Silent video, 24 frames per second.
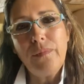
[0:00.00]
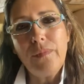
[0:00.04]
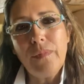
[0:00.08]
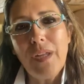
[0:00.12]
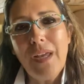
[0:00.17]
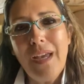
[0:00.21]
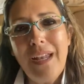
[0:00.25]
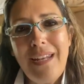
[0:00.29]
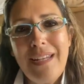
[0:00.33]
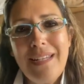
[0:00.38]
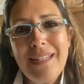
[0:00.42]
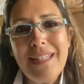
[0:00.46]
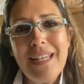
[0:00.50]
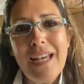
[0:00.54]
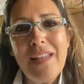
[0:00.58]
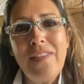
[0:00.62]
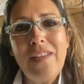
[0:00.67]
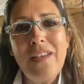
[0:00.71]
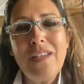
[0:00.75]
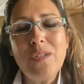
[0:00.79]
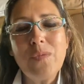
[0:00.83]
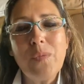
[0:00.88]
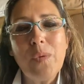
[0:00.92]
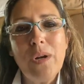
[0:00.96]
And he said
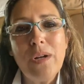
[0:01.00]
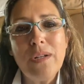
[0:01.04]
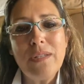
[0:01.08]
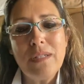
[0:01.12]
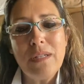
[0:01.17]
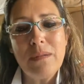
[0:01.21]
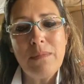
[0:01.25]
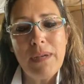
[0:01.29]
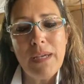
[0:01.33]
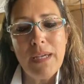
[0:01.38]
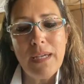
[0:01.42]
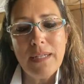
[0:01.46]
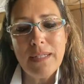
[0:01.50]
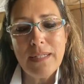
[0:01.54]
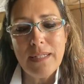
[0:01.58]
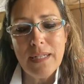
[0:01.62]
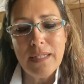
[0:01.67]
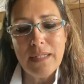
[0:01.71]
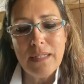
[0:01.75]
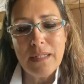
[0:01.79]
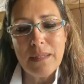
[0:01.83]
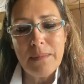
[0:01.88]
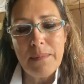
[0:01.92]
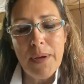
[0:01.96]
these words to me. He
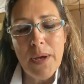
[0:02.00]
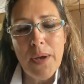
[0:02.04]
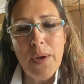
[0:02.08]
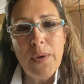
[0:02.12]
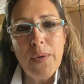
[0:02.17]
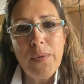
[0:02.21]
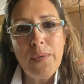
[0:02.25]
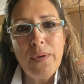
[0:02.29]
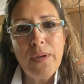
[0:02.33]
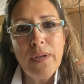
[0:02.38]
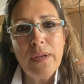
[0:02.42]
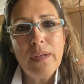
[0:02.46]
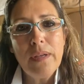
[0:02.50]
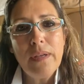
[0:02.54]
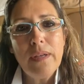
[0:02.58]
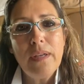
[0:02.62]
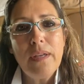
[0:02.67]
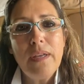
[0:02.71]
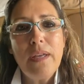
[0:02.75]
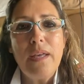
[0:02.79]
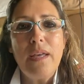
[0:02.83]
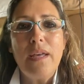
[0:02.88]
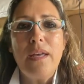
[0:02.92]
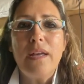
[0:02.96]
said, Simone,
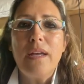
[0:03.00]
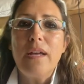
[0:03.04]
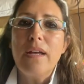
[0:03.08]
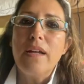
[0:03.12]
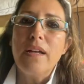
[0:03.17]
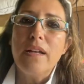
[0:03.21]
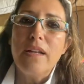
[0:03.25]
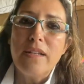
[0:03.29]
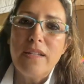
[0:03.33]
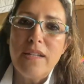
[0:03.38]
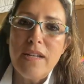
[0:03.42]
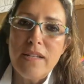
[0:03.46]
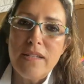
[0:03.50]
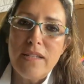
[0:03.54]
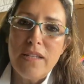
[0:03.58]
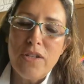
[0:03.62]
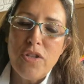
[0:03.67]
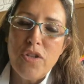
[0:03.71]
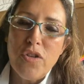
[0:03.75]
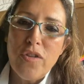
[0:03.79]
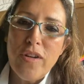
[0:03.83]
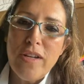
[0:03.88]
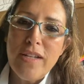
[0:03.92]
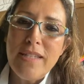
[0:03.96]
does the
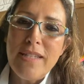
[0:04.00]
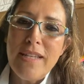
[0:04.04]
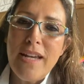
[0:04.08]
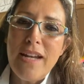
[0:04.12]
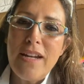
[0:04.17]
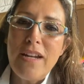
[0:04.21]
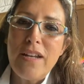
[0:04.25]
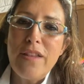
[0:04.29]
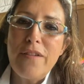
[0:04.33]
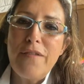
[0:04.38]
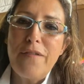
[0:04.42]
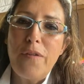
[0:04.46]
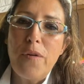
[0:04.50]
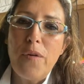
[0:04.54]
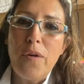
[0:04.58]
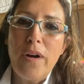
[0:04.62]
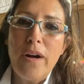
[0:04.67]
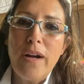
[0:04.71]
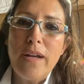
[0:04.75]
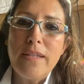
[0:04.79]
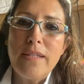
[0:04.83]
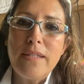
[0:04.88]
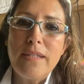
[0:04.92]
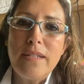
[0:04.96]
tree say to the
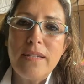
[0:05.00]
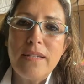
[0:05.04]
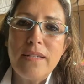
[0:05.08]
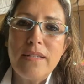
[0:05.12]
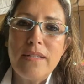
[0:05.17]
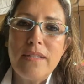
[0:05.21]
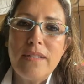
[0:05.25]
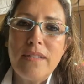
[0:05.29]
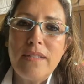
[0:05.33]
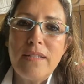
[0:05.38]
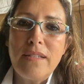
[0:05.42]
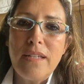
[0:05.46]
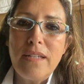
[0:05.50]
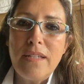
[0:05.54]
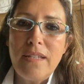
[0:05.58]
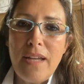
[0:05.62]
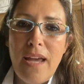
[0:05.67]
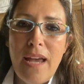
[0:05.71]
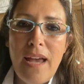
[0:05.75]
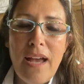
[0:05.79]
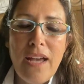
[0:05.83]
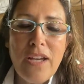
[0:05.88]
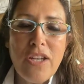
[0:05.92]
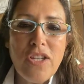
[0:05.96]
forest,
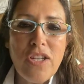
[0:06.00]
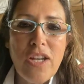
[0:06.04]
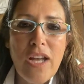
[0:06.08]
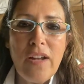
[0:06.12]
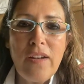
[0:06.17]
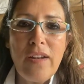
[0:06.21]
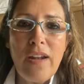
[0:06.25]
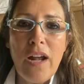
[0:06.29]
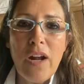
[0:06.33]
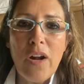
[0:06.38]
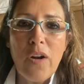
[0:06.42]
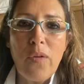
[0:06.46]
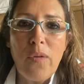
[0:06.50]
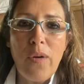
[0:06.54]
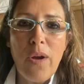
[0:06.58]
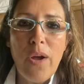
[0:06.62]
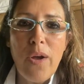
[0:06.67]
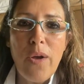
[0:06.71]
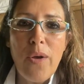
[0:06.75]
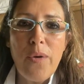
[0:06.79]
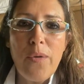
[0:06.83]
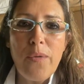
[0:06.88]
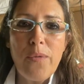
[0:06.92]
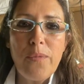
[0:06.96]
today I shall not
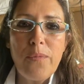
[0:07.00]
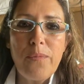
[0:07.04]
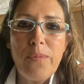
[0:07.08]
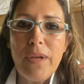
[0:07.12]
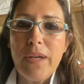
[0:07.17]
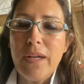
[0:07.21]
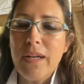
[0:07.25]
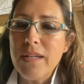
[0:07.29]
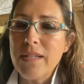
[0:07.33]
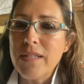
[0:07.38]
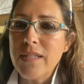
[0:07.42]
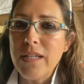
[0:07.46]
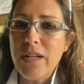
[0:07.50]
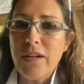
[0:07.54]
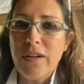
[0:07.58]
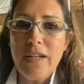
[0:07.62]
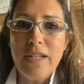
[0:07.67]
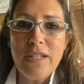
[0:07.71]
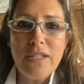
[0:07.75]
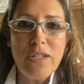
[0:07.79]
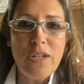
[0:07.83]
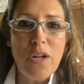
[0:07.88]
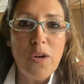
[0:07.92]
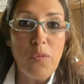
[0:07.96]
grow because there
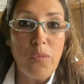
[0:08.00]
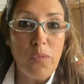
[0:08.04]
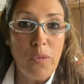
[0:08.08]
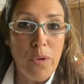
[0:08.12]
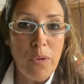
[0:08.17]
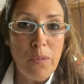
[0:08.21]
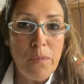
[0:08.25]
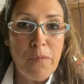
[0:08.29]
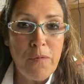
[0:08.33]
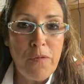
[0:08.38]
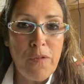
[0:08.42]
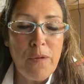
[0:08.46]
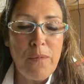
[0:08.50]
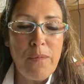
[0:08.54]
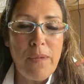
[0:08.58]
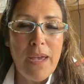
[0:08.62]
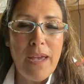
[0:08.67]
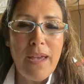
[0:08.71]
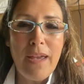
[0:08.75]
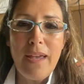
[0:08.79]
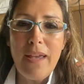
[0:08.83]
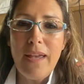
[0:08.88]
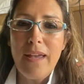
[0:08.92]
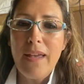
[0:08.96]
is no room for me?